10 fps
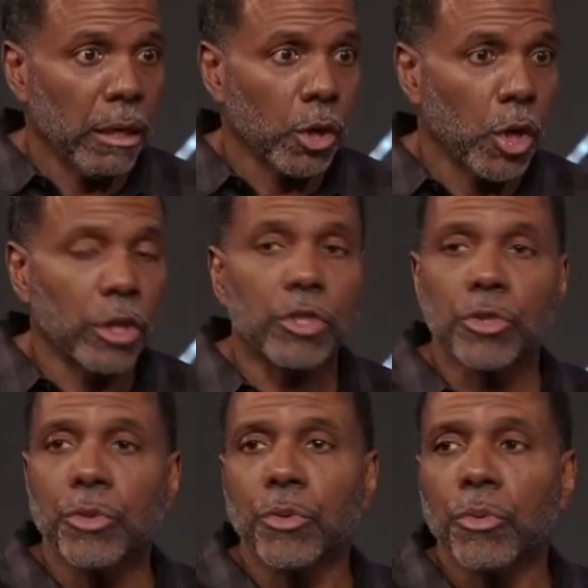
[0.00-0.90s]
going
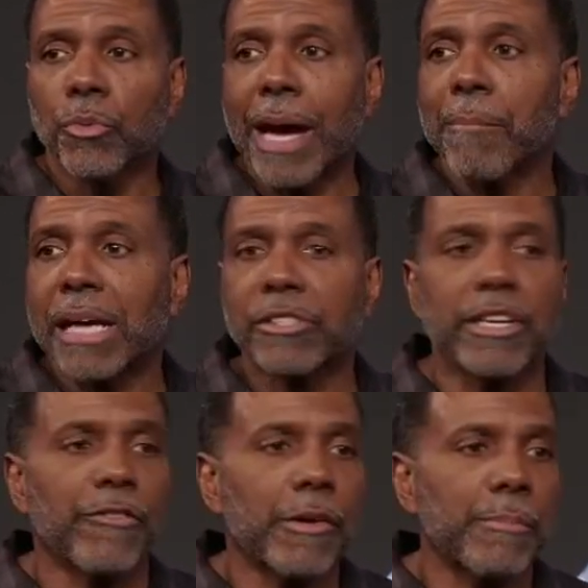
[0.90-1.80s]
to wrap
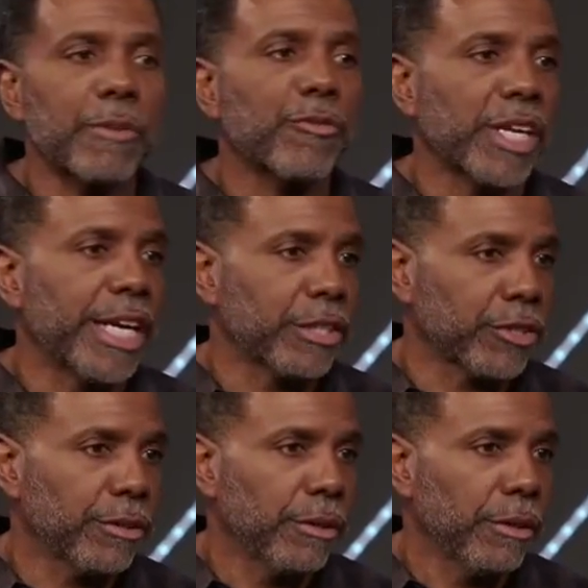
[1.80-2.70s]
myself up in
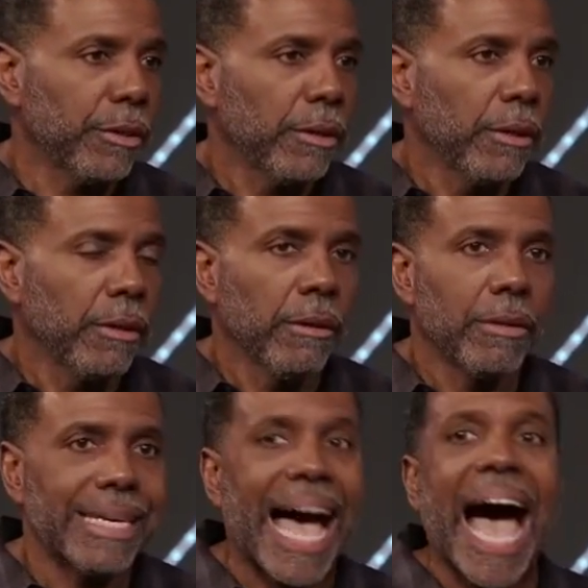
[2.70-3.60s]
flesh.
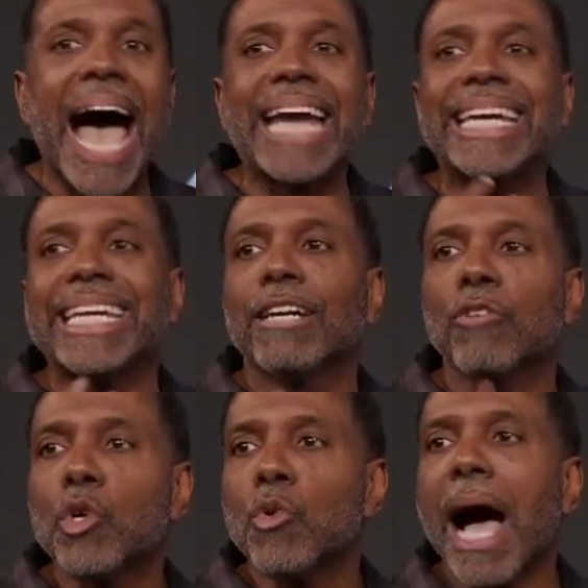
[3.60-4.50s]
The idea of
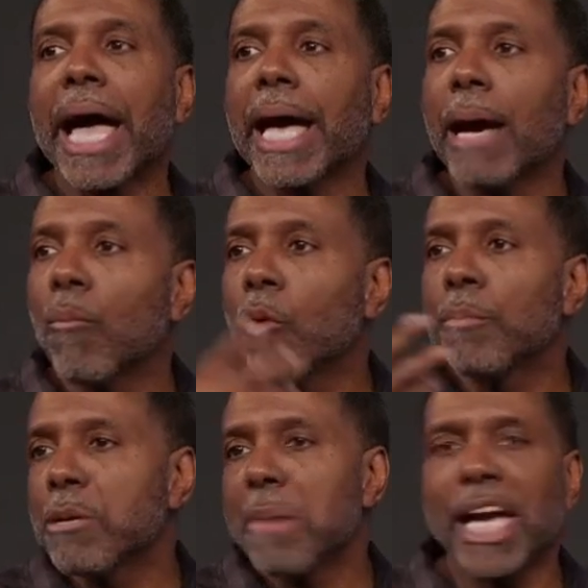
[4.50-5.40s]
who I am will
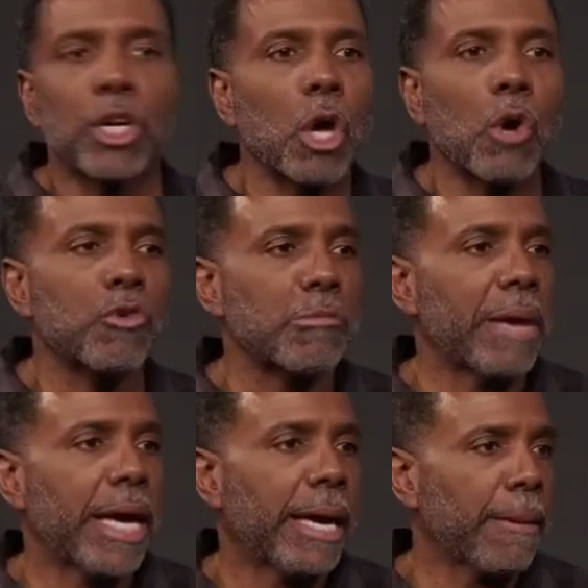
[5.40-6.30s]
be made known to
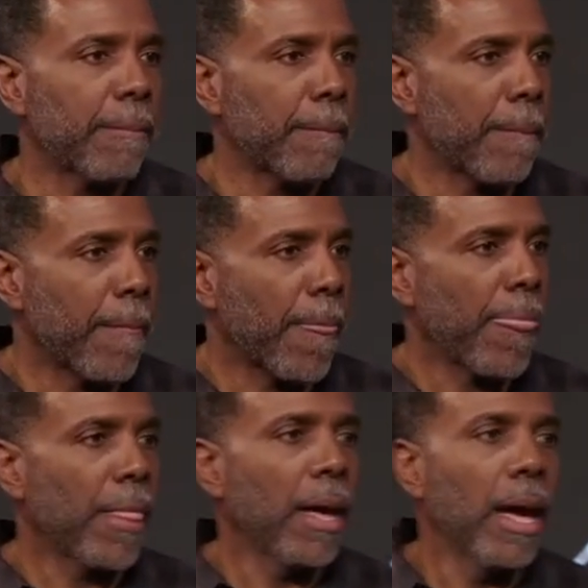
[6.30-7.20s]
man.
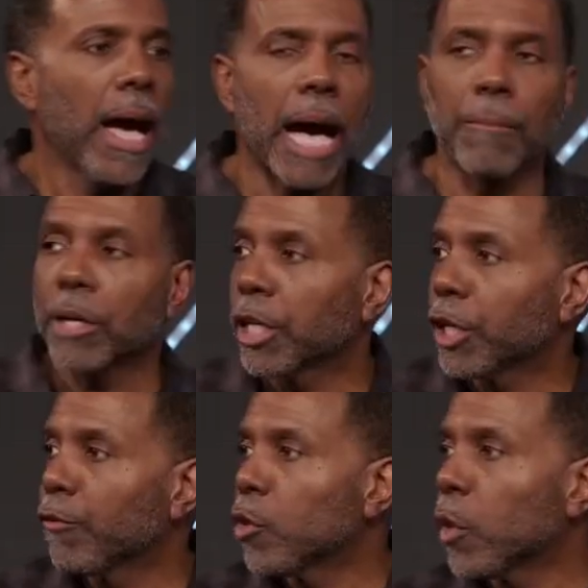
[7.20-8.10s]
I'm going to
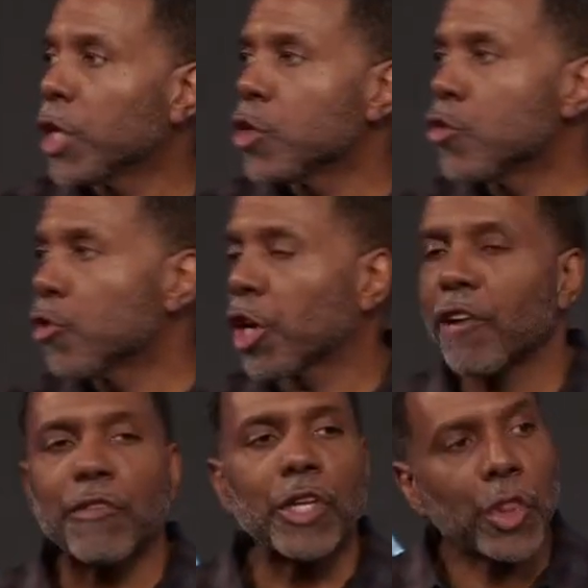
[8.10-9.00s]
give you a new
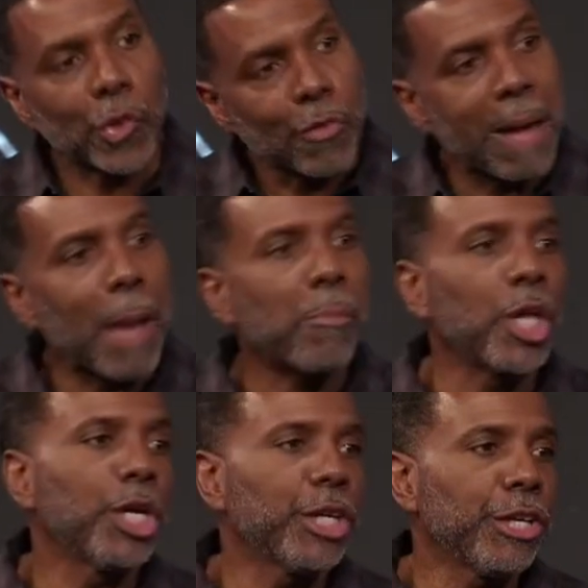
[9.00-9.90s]
covenant through my
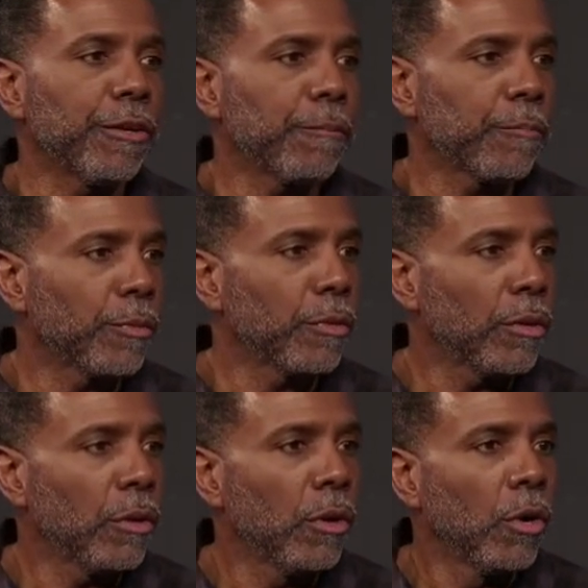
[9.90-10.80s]
blood.
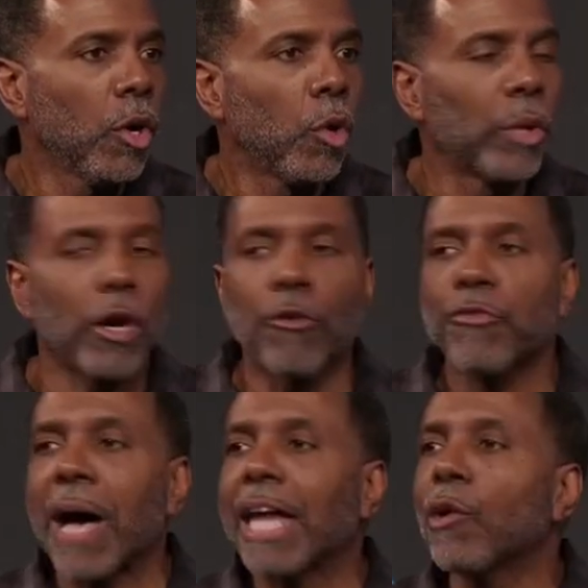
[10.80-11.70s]
We're going to
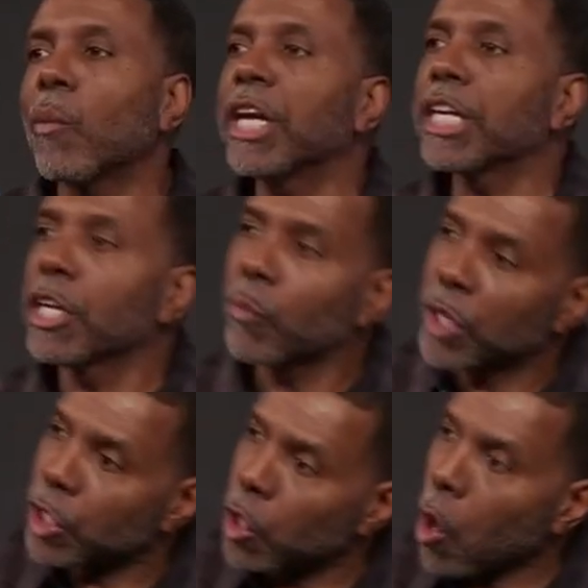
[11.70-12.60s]
find a way to get
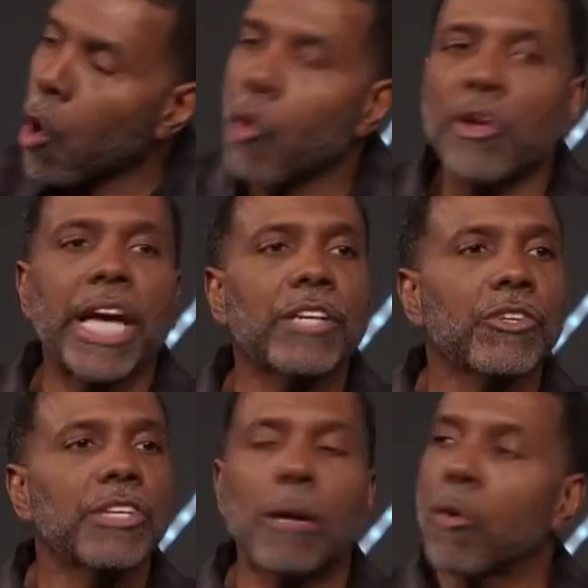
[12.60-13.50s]
rid of your old
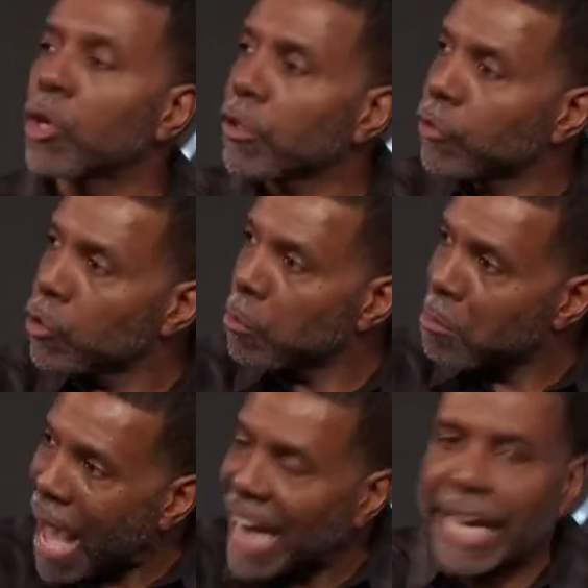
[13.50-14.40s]
nature, and I'm going to give you
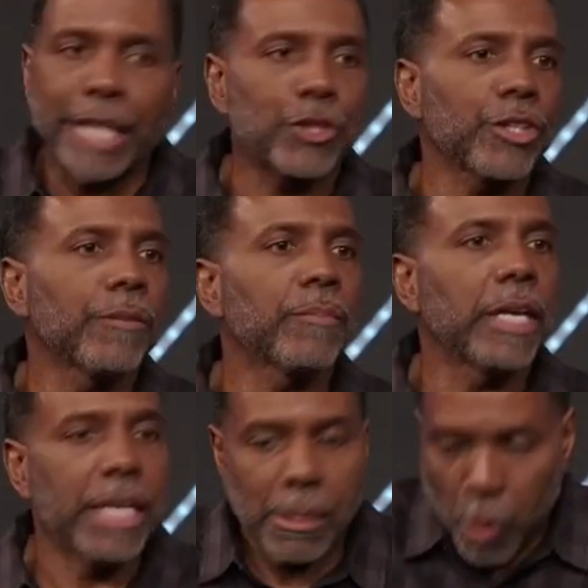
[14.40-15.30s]
my nature,
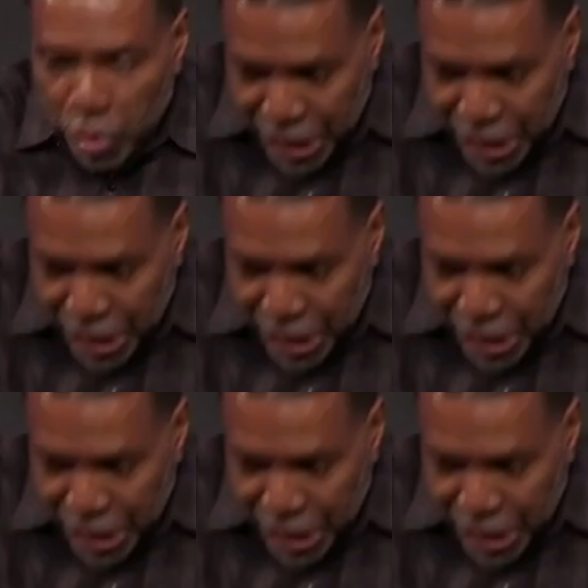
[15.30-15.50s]
and I'm going to